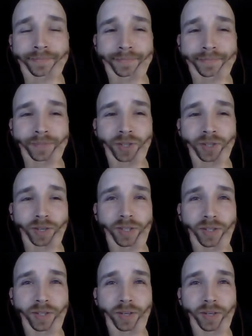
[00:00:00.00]
So
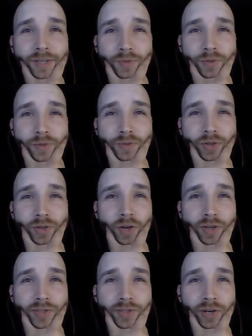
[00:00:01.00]
that's your Israel,
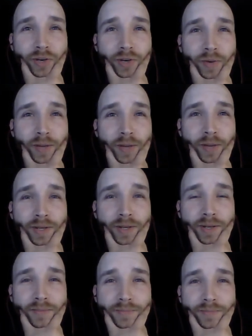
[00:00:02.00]
Saudi Arabia,
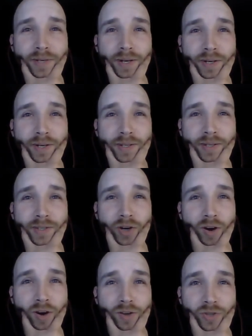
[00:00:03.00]

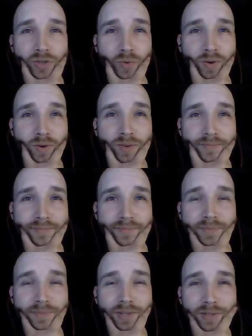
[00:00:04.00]
Qatar, Jordan.
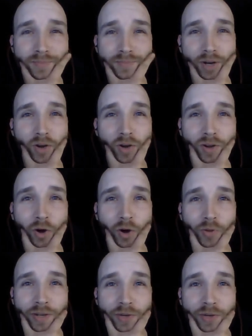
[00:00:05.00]

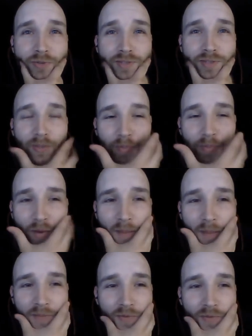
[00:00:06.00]
All the countries that we
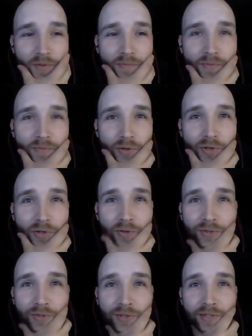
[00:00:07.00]
promised for dirt
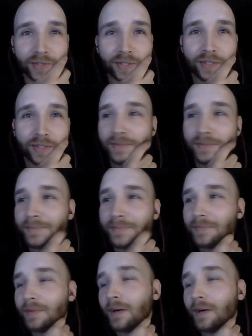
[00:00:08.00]
on their citizens,
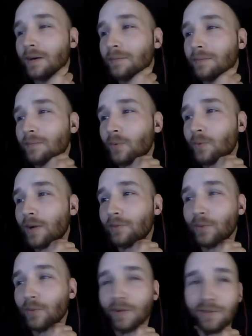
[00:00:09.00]
or
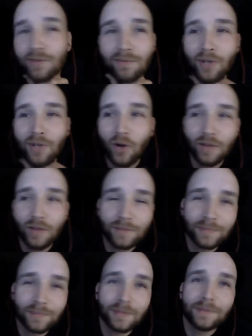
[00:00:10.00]
whatever you want to call it. But